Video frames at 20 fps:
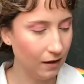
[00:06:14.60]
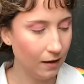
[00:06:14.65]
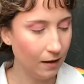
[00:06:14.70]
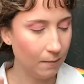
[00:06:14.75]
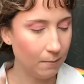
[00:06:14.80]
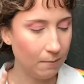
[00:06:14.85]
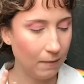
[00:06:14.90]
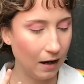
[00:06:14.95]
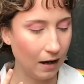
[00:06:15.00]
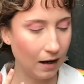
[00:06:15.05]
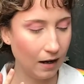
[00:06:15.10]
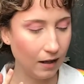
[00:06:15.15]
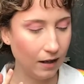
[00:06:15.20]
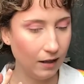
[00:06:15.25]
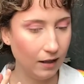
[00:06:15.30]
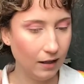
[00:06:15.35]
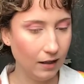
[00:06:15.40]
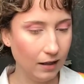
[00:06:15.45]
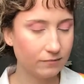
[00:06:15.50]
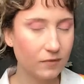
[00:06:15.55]

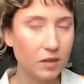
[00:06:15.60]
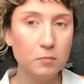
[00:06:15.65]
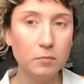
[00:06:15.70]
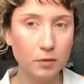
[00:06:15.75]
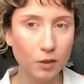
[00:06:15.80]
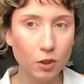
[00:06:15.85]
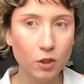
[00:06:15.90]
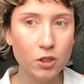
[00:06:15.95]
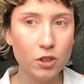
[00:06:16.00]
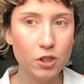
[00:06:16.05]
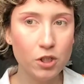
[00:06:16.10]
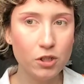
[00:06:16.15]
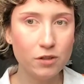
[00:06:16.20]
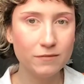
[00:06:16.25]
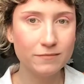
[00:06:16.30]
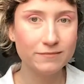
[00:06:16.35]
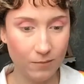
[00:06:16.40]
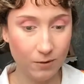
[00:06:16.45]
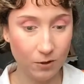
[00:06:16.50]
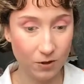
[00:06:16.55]
my blush,
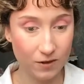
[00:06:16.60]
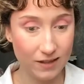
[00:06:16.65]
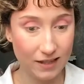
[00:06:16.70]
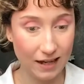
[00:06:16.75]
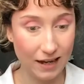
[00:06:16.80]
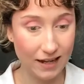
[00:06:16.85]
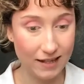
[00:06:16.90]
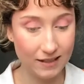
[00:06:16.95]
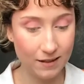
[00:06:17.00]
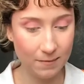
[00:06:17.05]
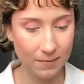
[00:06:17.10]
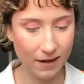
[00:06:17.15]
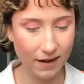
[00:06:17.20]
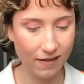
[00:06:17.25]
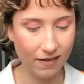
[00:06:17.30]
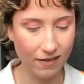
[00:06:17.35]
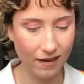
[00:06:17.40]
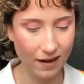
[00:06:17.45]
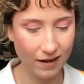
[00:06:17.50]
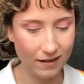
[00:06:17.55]
because that is a big
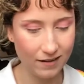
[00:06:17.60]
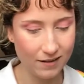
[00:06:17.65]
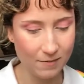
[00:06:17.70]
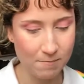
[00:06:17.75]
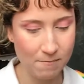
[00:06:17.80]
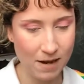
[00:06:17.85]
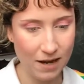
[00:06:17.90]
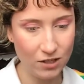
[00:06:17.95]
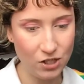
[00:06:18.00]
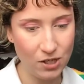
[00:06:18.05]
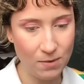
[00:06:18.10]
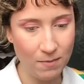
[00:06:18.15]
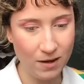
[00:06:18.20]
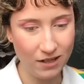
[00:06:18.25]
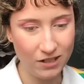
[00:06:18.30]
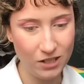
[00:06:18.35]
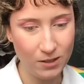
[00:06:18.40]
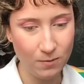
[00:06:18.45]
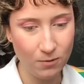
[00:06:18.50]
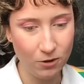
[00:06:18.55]
thing, matchy
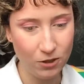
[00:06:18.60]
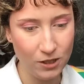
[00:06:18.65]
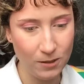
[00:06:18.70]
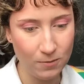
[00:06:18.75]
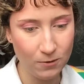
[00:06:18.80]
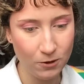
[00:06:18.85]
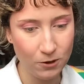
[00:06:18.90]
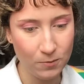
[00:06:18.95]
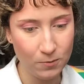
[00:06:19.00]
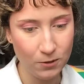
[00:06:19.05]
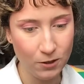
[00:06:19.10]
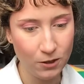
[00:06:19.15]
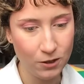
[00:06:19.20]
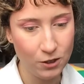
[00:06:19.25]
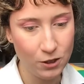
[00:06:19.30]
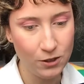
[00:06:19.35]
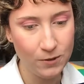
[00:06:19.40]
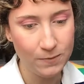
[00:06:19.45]
matchy blushy blush blush.